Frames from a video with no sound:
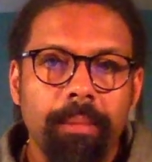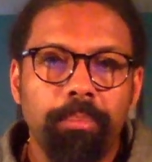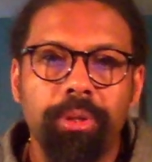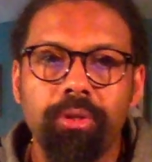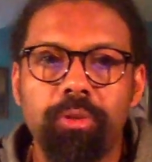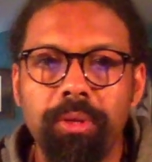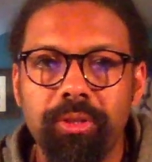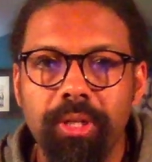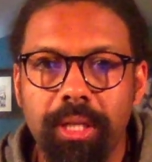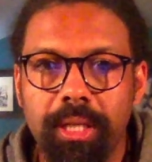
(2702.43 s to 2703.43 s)
Blues
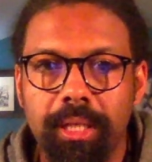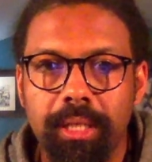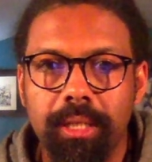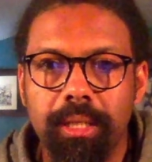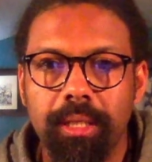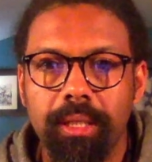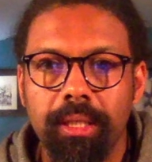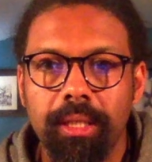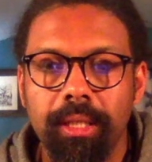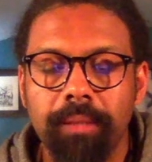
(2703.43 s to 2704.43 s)
music,
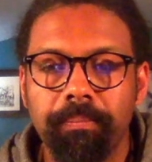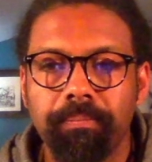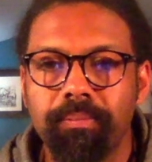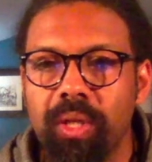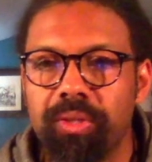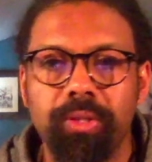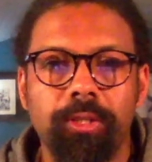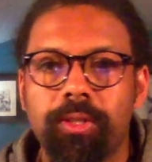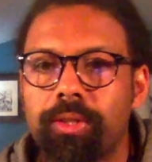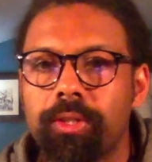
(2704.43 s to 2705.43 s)

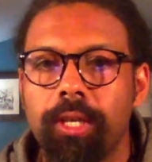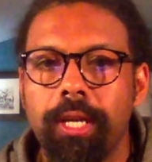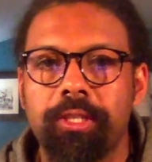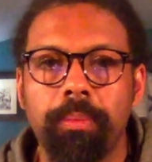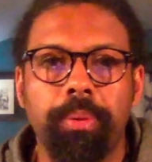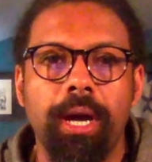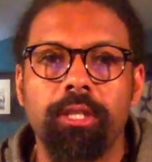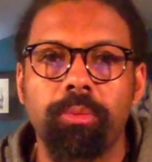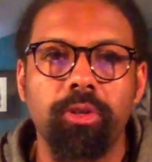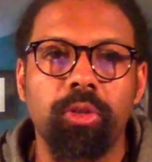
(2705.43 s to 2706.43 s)
it's
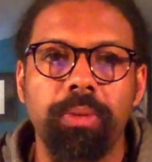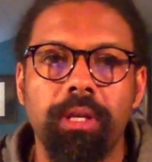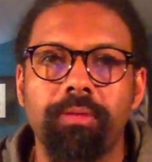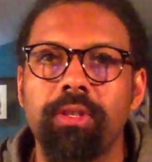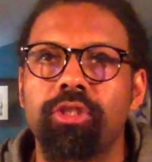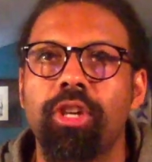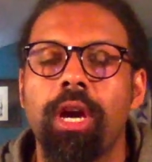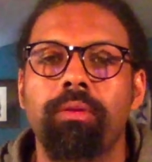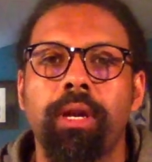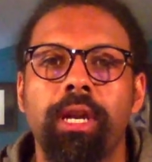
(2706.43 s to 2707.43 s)
impossible to speak of this
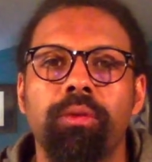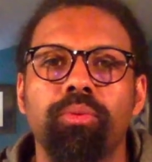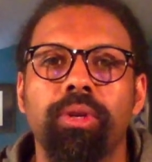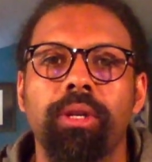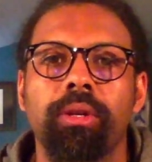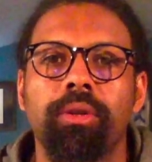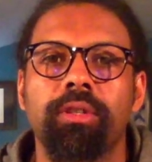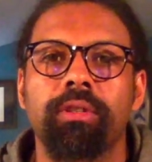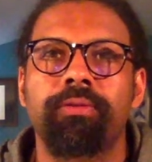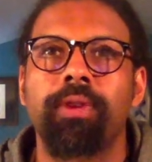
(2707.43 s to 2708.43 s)
genre in any real
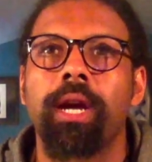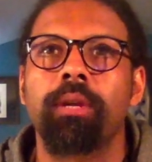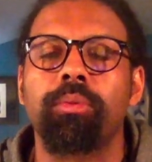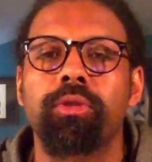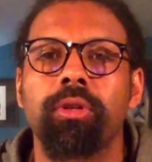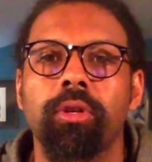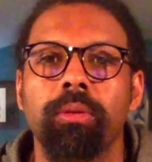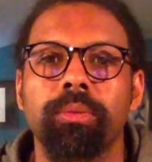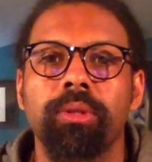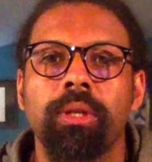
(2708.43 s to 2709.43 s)
definable
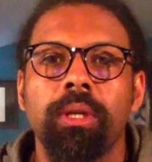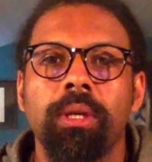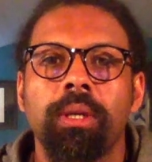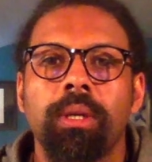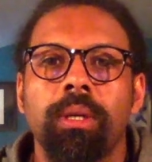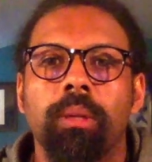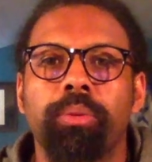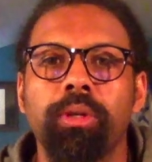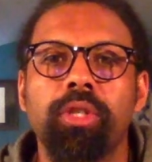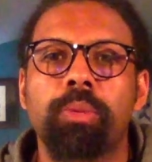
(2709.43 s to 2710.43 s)
terms.
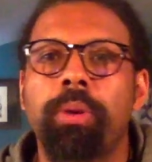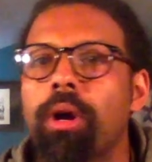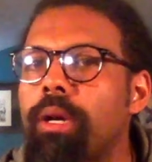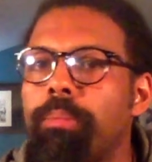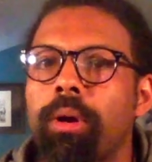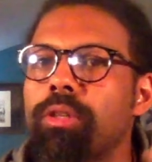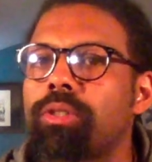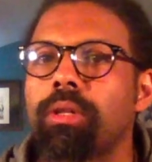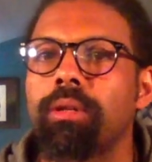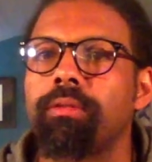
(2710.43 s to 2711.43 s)
Blues is part and
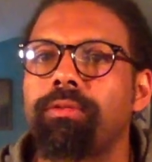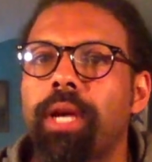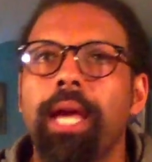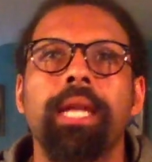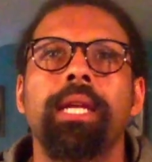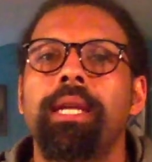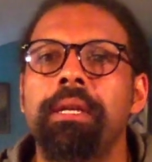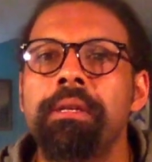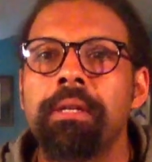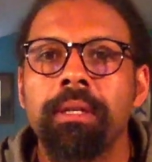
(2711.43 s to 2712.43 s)
parcel of any
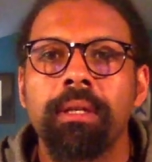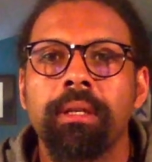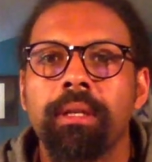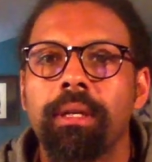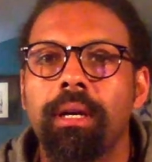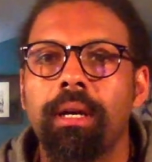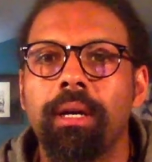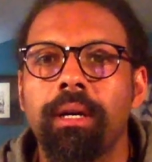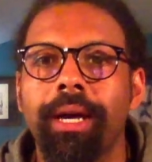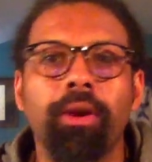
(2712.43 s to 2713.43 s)

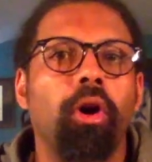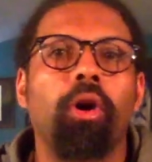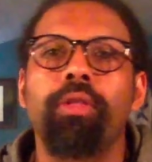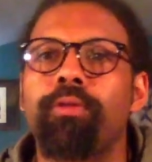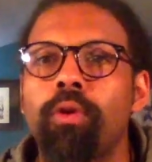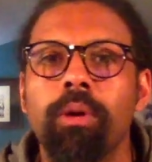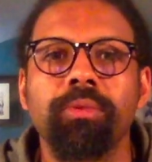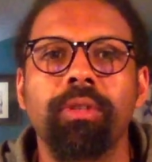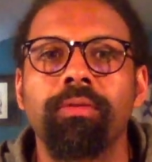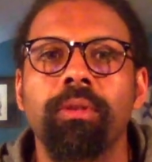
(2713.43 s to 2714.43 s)
and all the
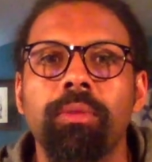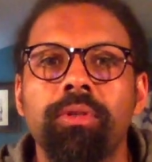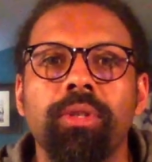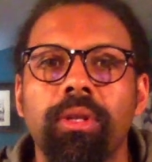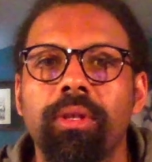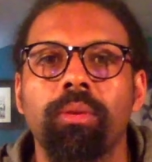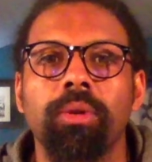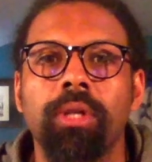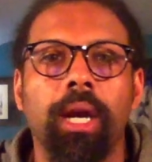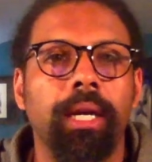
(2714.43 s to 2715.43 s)
forms of the music that we're
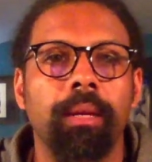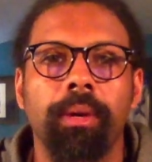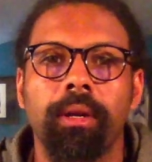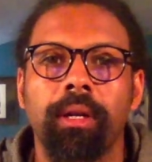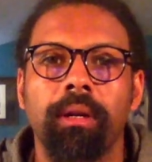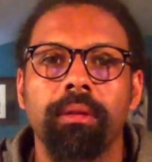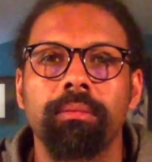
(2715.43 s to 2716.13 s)
talking about here.